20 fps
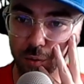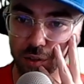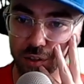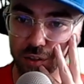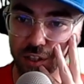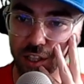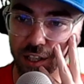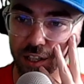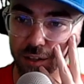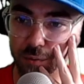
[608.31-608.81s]

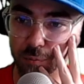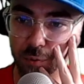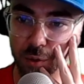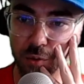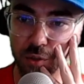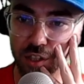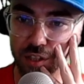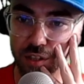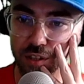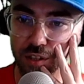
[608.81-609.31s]
And yeah, we were
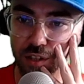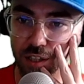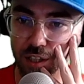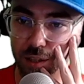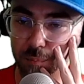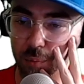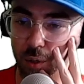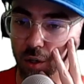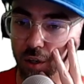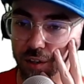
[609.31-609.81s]
just
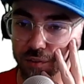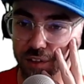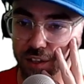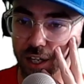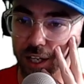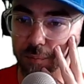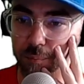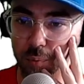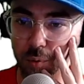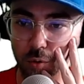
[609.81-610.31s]
behind the
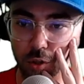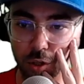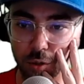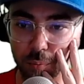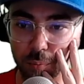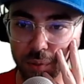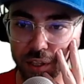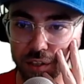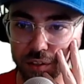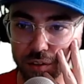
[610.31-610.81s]
8 ball a
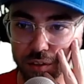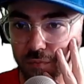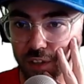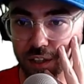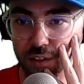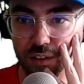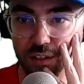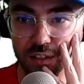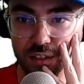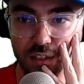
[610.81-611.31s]
bit
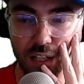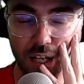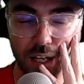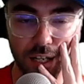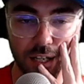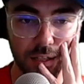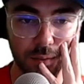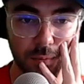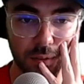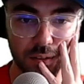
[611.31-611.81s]
in this
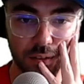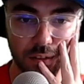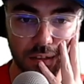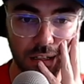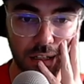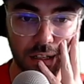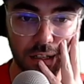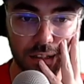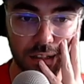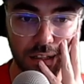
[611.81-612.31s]
game, and
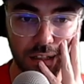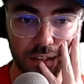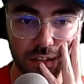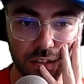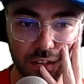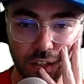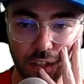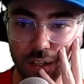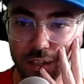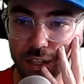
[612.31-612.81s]
it
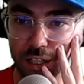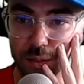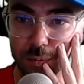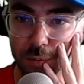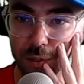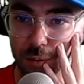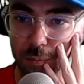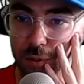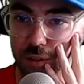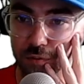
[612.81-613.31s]
just turned out to
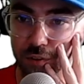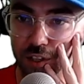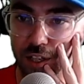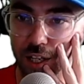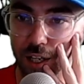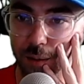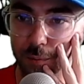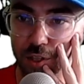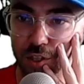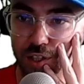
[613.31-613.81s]
be a bit of a
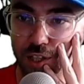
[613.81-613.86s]
garbage